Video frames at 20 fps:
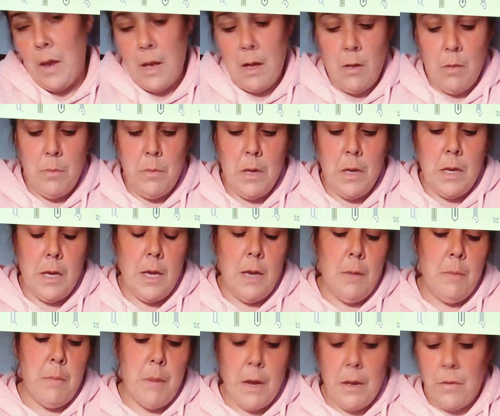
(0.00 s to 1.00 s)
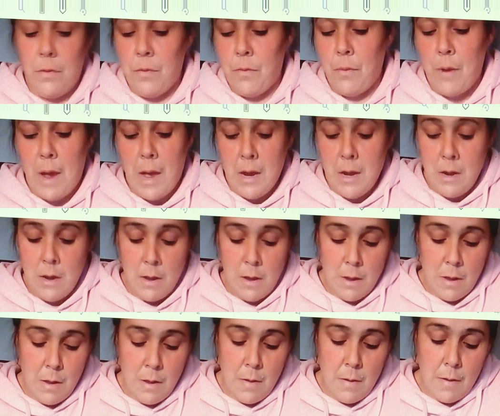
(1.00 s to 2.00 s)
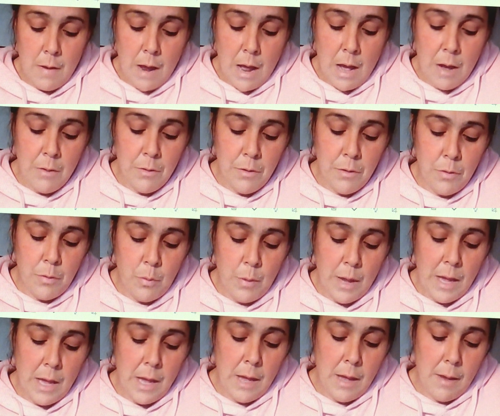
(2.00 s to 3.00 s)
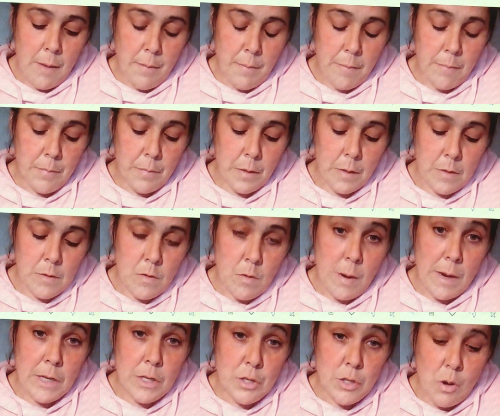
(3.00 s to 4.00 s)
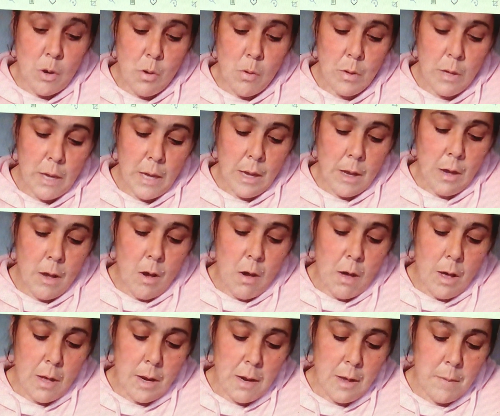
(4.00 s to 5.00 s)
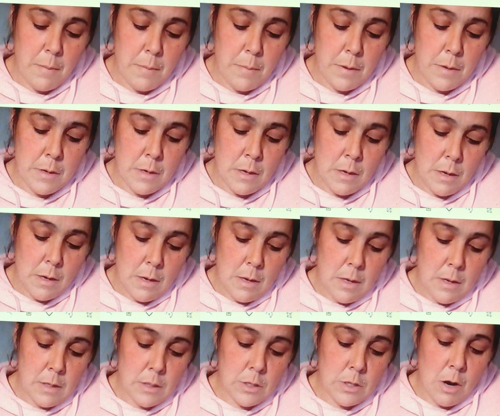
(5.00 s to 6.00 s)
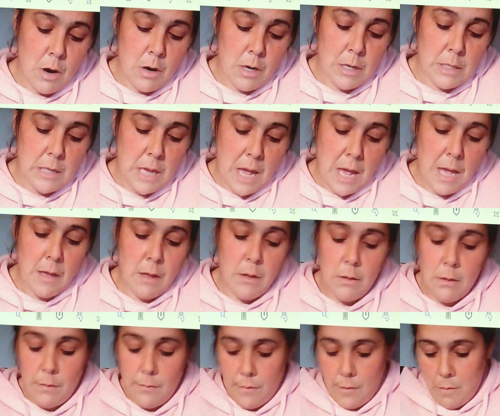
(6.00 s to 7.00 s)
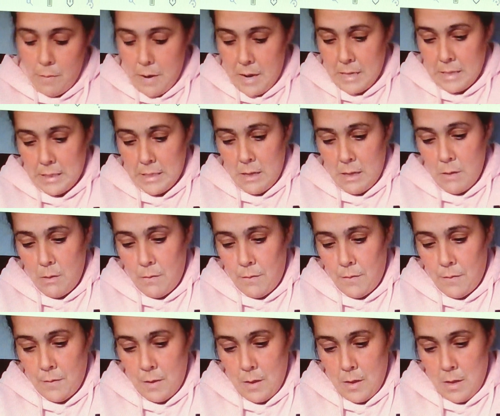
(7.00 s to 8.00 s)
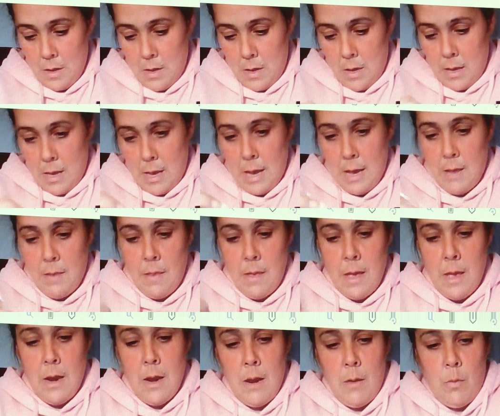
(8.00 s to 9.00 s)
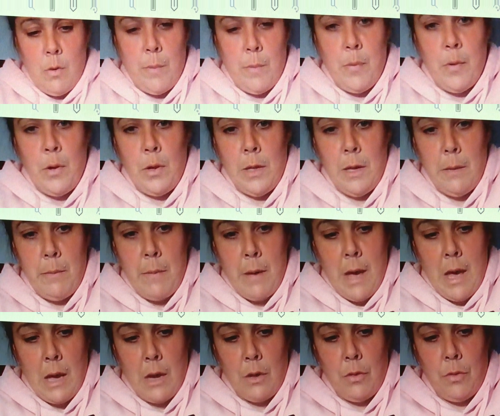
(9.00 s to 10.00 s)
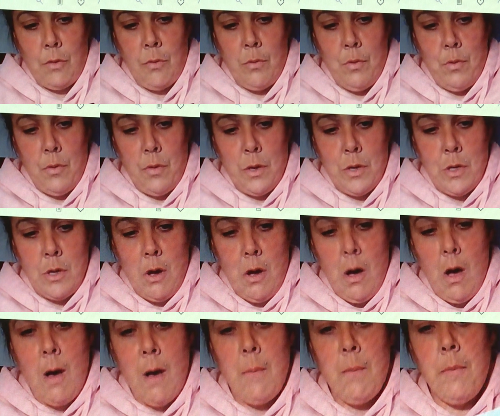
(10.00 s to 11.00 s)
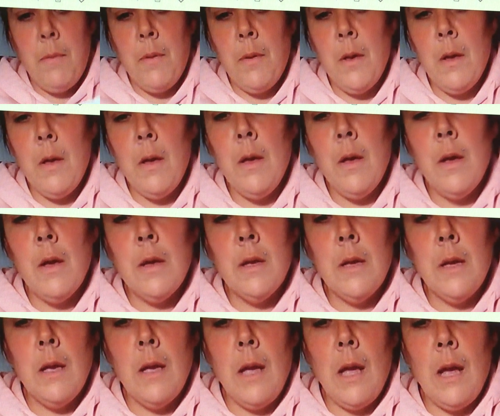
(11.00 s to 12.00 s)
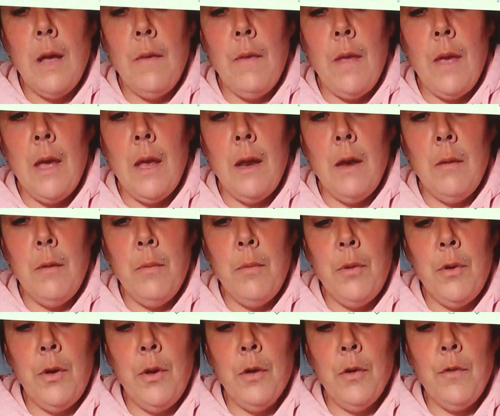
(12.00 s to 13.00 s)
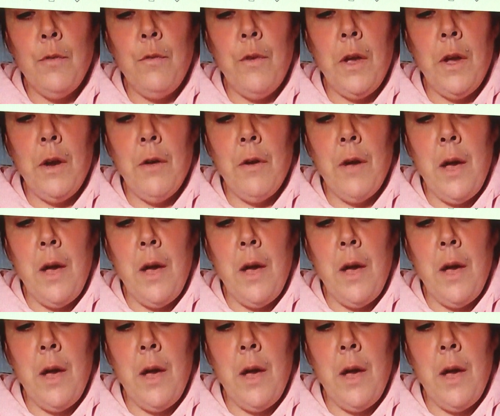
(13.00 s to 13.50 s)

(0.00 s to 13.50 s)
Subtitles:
keep my thread out of the way so I don't get caught up and start a tangle for myself. And then we're pulling back through the top, and then pull your finger out.